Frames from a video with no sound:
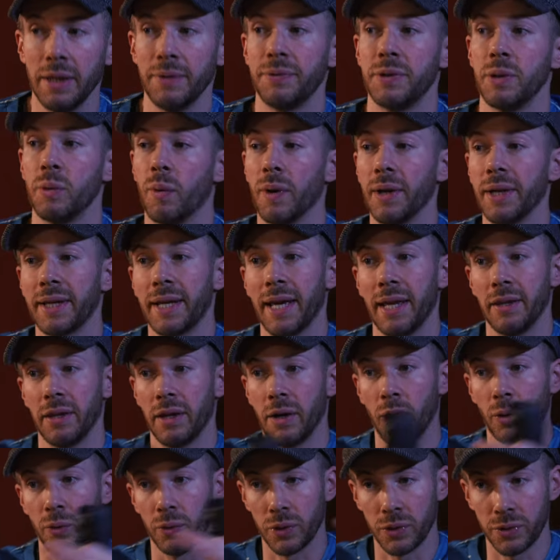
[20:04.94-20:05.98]
if you want to get the
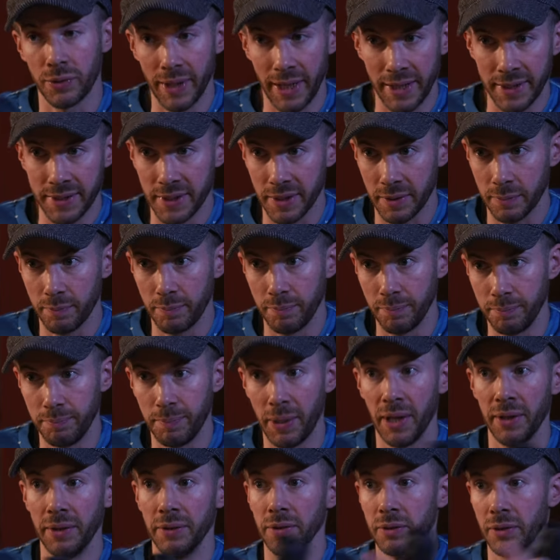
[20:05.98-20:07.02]
whole creator
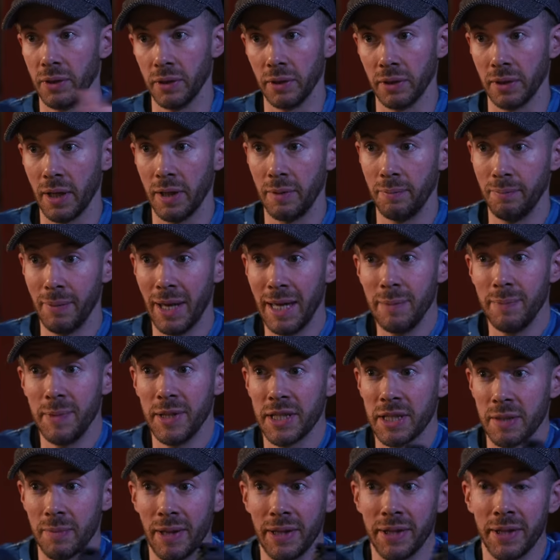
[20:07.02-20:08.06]
bundle and maybe
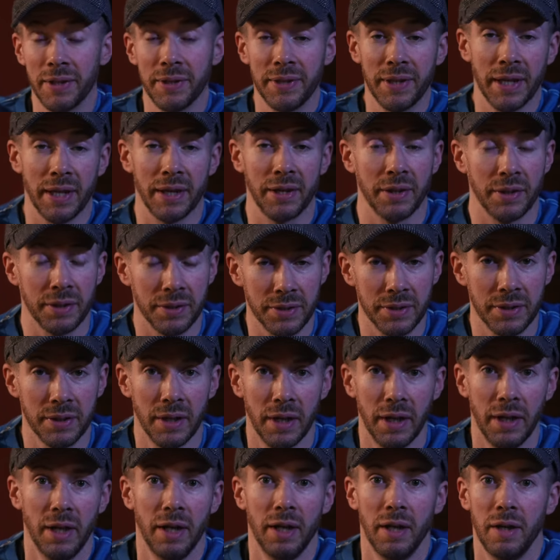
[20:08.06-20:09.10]
some other things
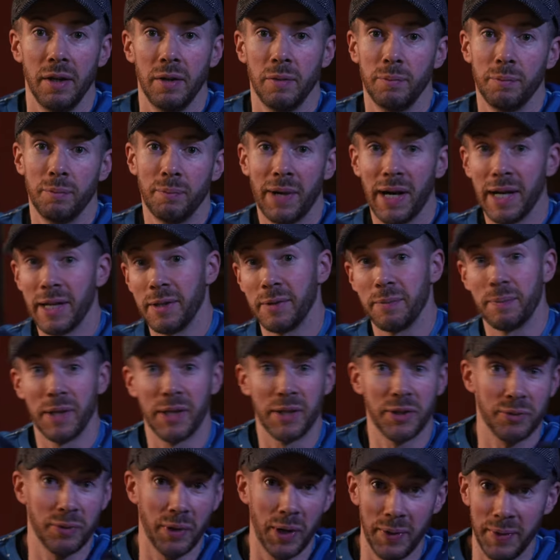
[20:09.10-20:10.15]
might be
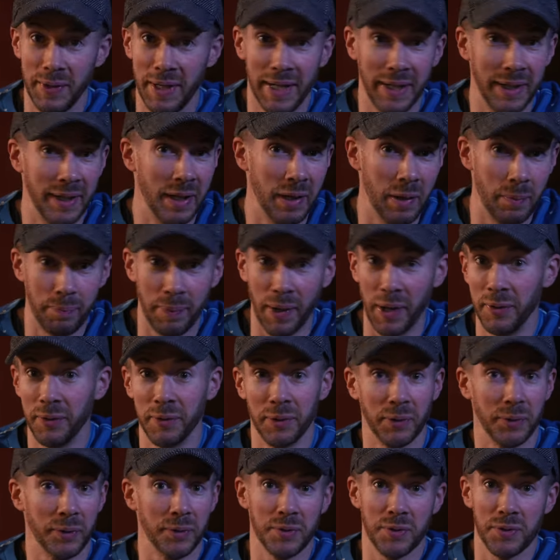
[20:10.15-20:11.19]
thrown in in a
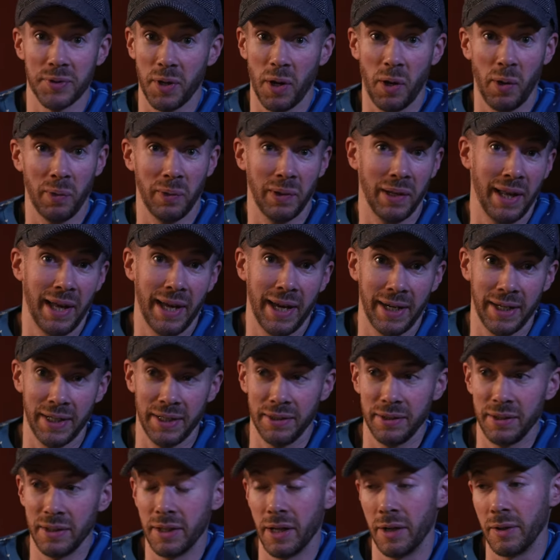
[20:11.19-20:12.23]
bundles
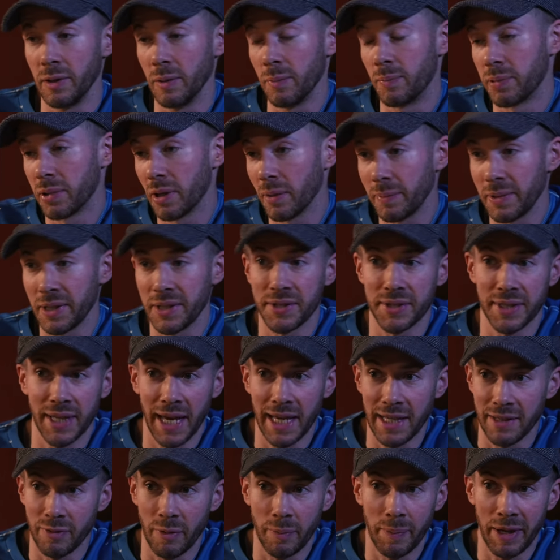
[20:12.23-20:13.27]
online, you know, you probably
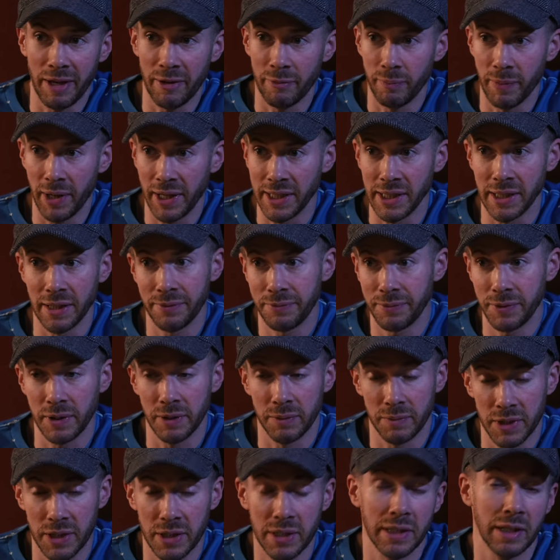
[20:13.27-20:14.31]
save a bit of money if you're
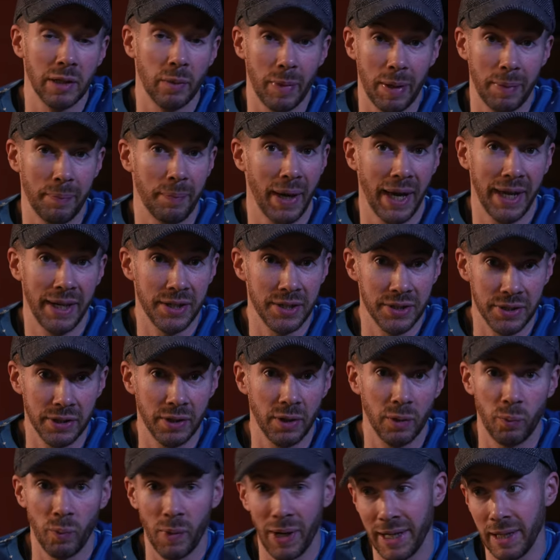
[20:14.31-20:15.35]
just a little bit patient
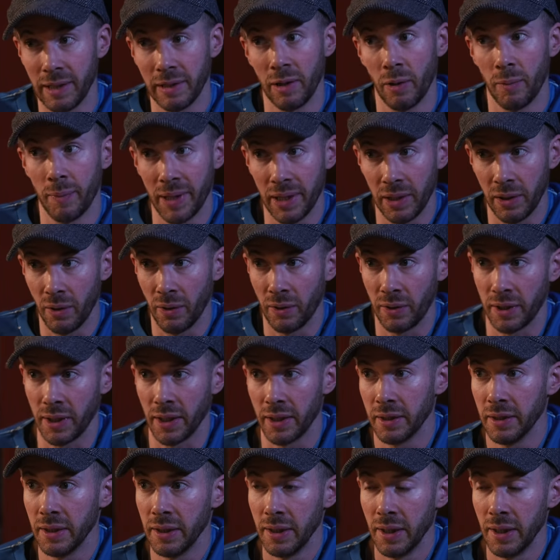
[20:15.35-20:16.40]
and wait a little bit longer.